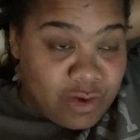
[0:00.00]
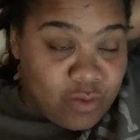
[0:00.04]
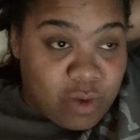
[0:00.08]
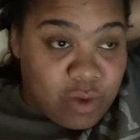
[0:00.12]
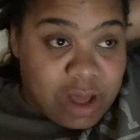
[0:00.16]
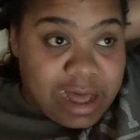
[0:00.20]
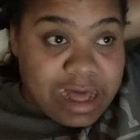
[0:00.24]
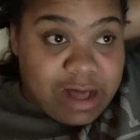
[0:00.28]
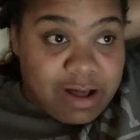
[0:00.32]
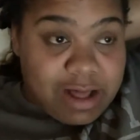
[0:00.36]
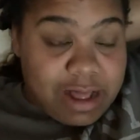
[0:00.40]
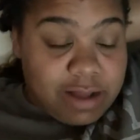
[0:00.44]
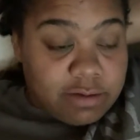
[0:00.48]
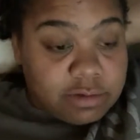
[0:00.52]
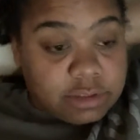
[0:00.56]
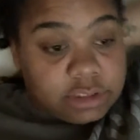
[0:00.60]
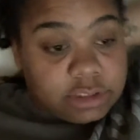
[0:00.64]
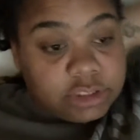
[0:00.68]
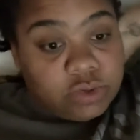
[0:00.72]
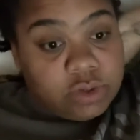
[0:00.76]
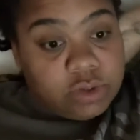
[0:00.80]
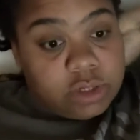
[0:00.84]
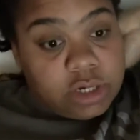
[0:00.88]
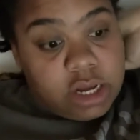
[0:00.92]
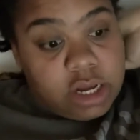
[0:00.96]
while I was
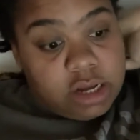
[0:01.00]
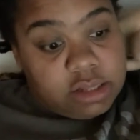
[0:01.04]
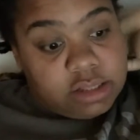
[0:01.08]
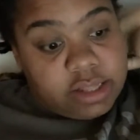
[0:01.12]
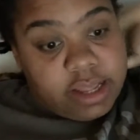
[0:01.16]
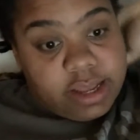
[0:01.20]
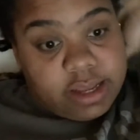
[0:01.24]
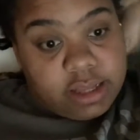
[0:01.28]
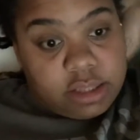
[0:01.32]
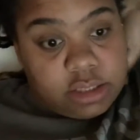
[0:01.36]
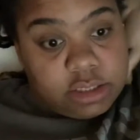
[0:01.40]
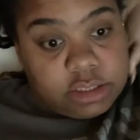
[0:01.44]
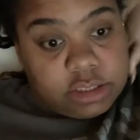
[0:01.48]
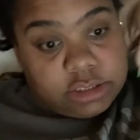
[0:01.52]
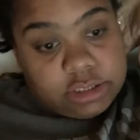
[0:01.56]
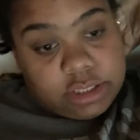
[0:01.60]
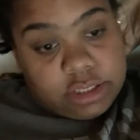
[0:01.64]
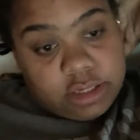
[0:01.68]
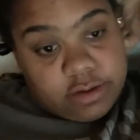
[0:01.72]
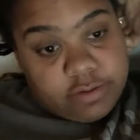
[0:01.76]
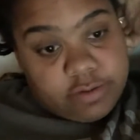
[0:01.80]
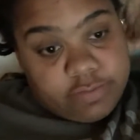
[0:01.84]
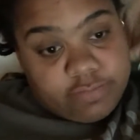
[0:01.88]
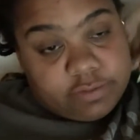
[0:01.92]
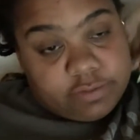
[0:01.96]
doing all that good
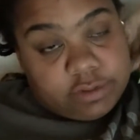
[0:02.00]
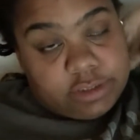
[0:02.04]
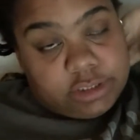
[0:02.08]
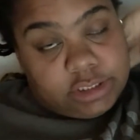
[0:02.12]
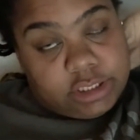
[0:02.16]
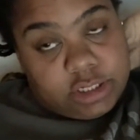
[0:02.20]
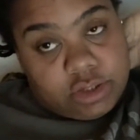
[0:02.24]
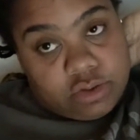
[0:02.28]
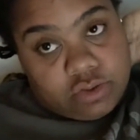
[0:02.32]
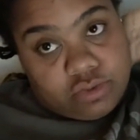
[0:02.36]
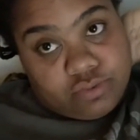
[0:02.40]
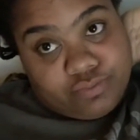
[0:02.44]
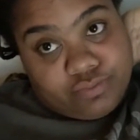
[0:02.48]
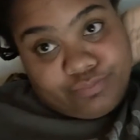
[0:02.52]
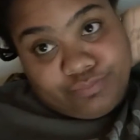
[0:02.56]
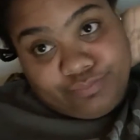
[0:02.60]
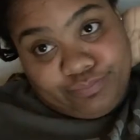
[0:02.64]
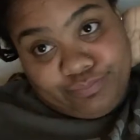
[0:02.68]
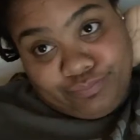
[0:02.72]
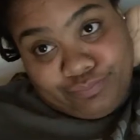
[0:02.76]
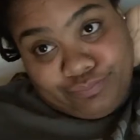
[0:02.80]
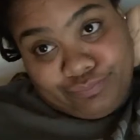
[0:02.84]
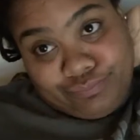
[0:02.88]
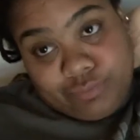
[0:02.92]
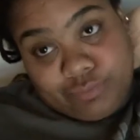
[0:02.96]
stuff. So,
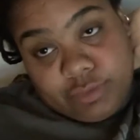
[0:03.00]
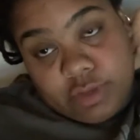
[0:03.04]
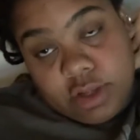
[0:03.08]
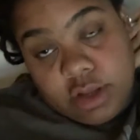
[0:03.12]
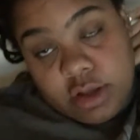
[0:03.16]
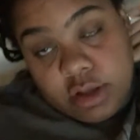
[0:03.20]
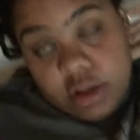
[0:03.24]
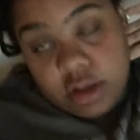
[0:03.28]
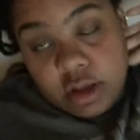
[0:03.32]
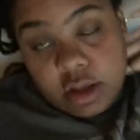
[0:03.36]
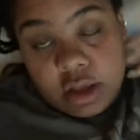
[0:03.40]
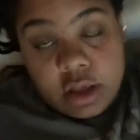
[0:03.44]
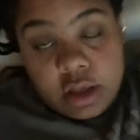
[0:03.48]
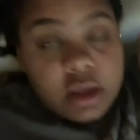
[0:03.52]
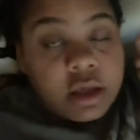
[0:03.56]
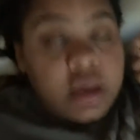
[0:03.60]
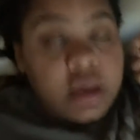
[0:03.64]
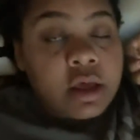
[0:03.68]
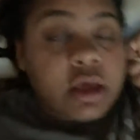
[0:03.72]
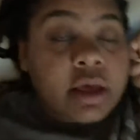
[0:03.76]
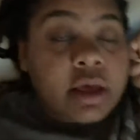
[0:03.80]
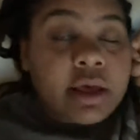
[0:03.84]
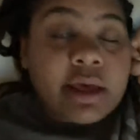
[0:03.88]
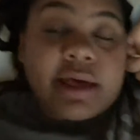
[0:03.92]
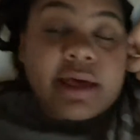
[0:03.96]

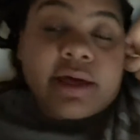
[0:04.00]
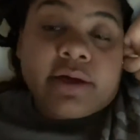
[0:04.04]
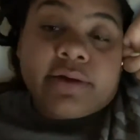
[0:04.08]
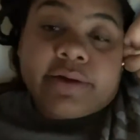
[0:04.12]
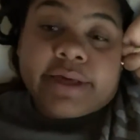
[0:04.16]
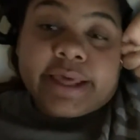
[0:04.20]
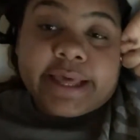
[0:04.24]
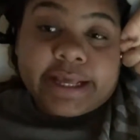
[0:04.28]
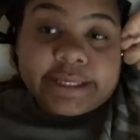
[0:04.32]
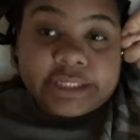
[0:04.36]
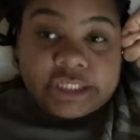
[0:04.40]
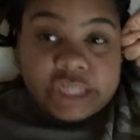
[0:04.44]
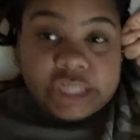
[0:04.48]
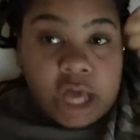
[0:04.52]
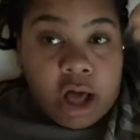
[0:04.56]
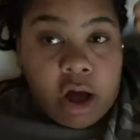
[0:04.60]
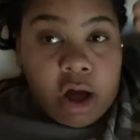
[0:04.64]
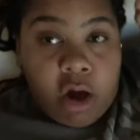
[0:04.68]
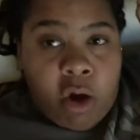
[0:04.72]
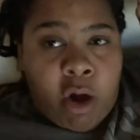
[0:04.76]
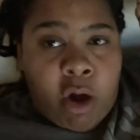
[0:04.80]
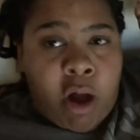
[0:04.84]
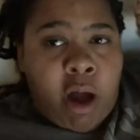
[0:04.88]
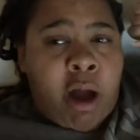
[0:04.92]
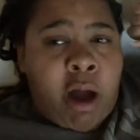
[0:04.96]
I'll catch
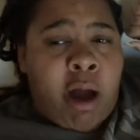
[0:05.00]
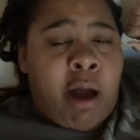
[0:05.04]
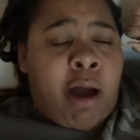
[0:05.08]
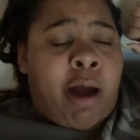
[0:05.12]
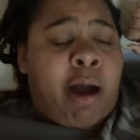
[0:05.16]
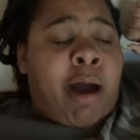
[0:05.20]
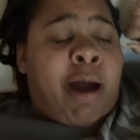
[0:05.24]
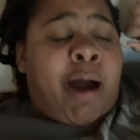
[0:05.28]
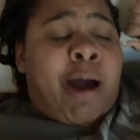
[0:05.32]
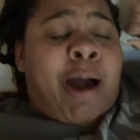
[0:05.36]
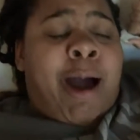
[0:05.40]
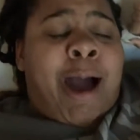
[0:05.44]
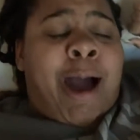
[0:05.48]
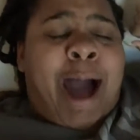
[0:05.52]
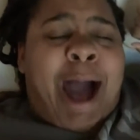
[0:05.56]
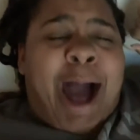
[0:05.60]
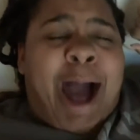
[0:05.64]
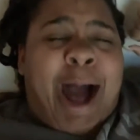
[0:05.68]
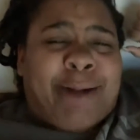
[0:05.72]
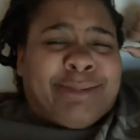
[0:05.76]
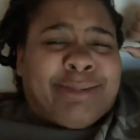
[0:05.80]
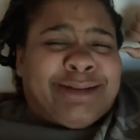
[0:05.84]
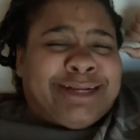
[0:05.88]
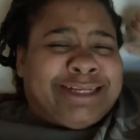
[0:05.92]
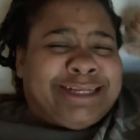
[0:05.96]
y'all.
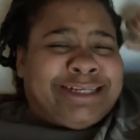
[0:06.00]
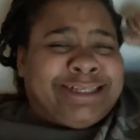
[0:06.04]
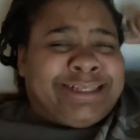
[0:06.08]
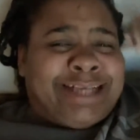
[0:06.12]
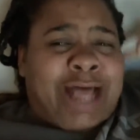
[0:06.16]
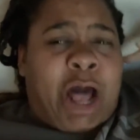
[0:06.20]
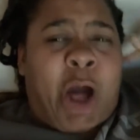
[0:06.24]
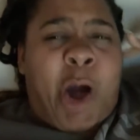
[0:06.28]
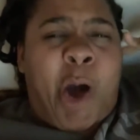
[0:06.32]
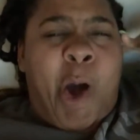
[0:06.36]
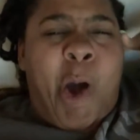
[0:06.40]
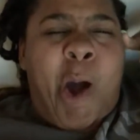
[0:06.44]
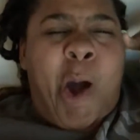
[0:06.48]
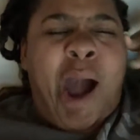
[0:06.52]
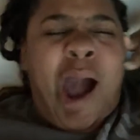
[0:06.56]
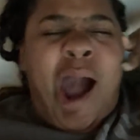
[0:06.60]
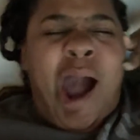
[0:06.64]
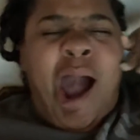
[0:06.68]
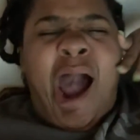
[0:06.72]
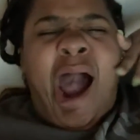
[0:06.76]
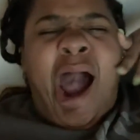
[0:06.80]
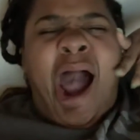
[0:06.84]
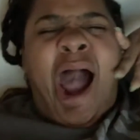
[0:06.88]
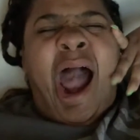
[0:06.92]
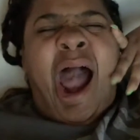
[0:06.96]
I'm just so
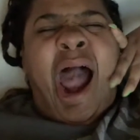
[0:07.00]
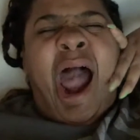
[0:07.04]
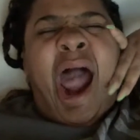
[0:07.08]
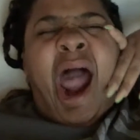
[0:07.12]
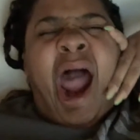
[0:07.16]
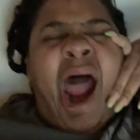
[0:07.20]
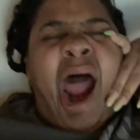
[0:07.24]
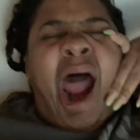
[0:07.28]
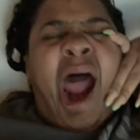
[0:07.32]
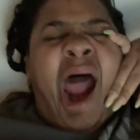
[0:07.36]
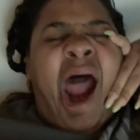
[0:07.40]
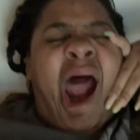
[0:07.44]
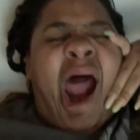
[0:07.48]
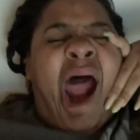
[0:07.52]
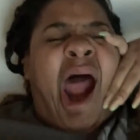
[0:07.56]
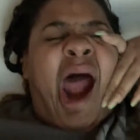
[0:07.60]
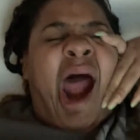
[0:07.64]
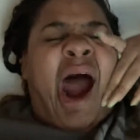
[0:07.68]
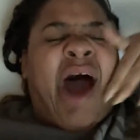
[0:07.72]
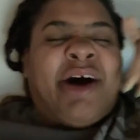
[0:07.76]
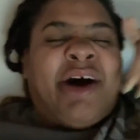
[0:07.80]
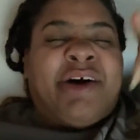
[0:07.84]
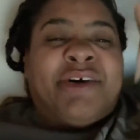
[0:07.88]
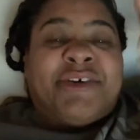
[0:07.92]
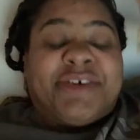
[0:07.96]

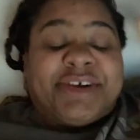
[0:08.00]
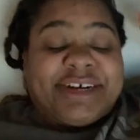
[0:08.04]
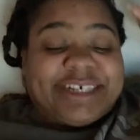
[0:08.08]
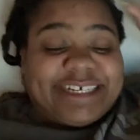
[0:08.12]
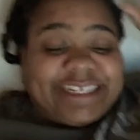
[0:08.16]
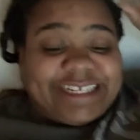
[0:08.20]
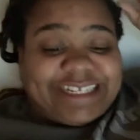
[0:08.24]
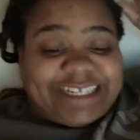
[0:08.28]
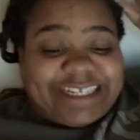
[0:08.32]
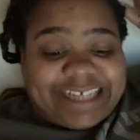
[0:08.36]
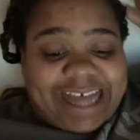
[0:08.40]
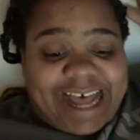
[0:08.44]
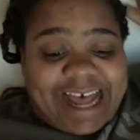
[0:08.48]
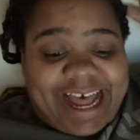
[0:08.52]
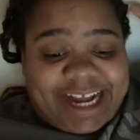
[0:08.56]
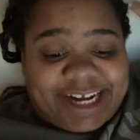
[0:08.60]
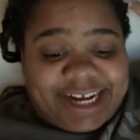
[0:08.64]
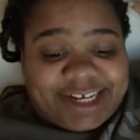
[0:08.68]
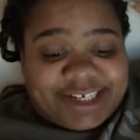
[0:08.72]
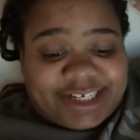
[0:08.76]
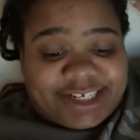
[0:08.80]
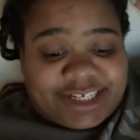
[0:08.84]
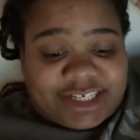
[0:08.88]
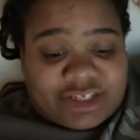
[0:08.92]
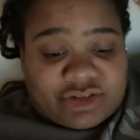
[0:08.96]
freaking
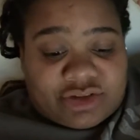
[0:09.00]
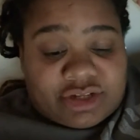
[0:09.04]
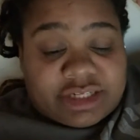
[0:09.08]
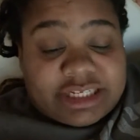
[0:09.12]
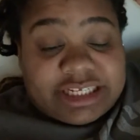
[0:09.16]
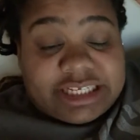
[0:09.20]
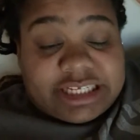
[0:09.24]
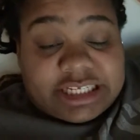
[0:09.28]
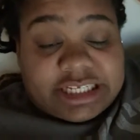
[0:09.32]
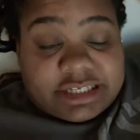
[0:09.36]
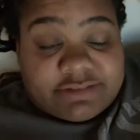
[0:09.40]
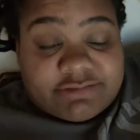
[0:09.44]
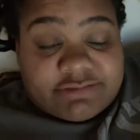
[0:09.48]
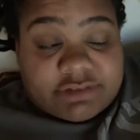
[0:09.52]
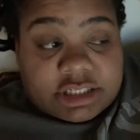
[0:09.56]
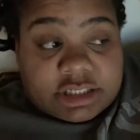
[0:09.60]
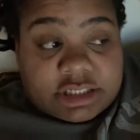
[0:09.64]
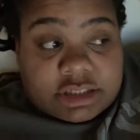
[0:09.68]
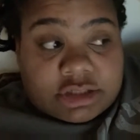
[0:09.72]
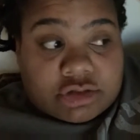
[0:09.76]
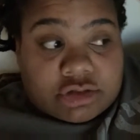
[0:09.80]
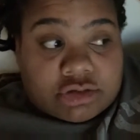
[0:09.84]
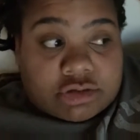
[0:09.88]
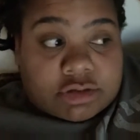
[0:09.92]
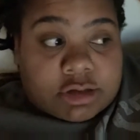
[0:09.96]
tired. It's only
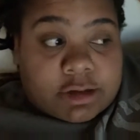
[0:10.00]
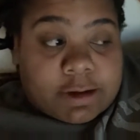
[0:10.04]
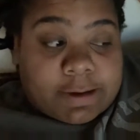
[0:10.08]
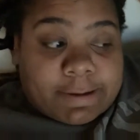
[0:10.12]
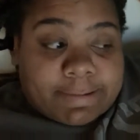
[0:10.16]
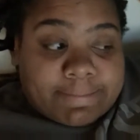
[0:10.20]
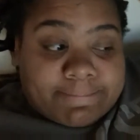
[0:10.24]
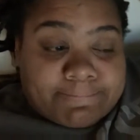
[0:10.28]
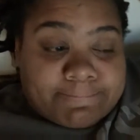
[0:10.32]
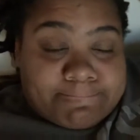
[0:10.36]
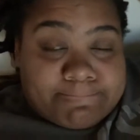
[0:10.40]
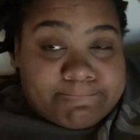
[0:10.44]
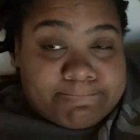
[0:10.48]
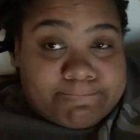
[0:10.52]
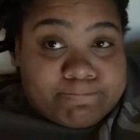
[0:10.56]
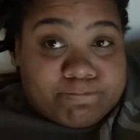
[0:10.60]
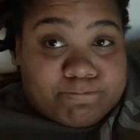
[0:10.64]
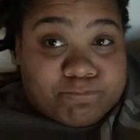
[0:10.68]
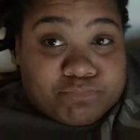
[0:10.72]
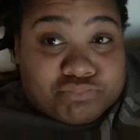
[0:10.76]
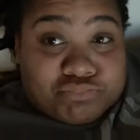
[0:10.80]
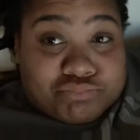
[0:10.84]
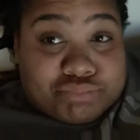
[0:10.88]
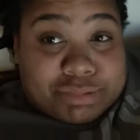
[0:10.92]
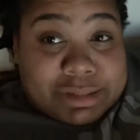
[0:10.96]
6.52.
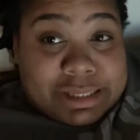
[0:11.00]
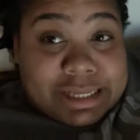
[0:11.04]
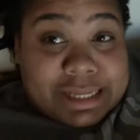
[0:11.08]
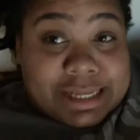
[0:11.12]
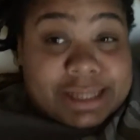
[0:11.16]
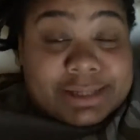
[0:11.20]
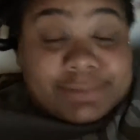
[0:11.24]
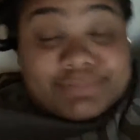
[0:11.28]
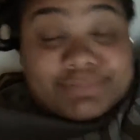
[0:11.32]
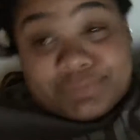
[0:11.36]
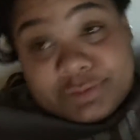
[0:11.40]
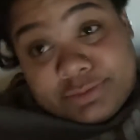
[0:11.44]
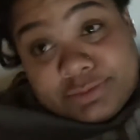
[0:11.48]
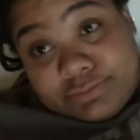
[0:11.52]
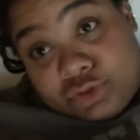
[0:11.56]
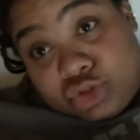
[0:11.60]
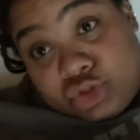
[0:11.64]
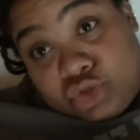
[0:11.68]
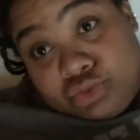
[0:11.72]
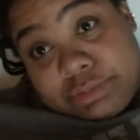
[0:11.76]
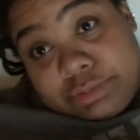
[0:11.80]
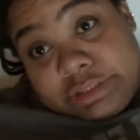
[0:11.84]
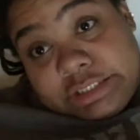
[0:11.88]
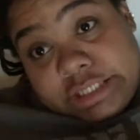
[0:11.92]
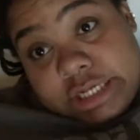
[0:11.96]
But yeah, I'm
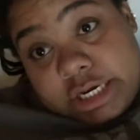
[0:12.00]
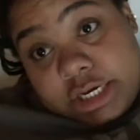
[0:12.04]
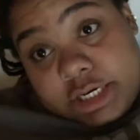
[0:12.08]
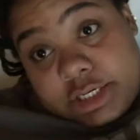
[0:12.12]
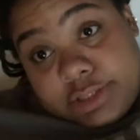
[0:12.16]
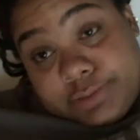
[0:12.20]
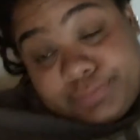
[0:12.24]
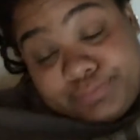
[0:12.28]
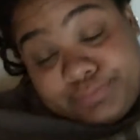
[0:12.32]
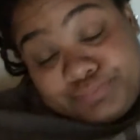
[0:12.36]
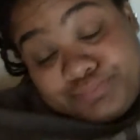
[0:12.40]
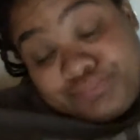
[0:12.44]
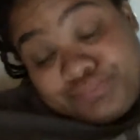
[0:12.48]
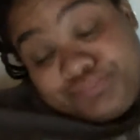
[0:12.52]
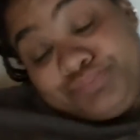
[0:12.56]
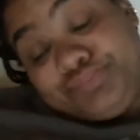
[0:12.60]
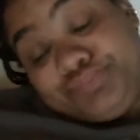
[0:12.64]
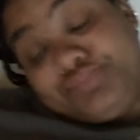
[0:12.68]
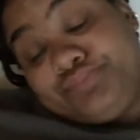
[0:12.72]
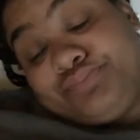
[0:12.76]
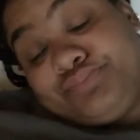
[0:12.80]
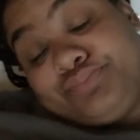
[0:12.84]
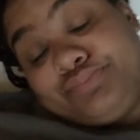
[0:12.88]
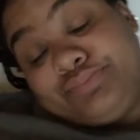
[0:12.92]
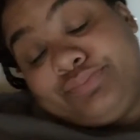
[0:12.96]
super
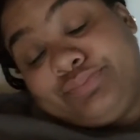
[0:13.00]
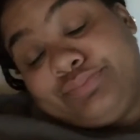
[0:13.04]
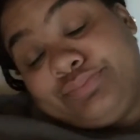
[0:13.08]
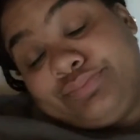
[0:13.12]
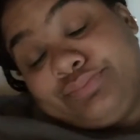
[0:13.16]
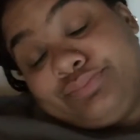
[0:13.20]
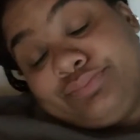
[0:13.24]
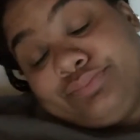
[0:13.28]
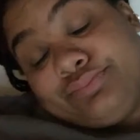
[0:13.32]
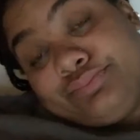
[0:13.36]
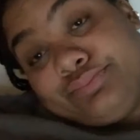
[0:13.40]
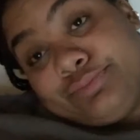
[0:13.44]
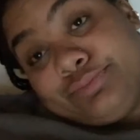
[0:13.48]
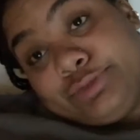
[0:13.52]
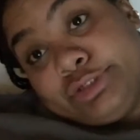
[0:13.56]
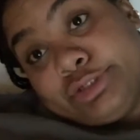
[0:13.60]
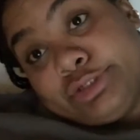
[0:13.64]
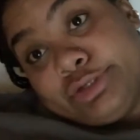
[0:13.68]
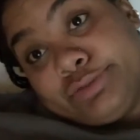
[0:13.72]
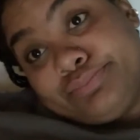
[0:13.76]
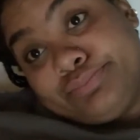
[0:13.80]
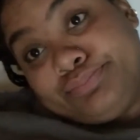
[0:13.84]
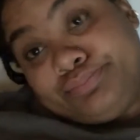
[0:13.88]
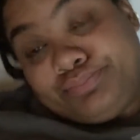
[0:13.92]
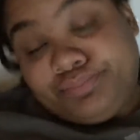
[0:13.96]
tired.
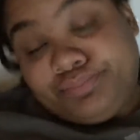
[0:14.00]
So.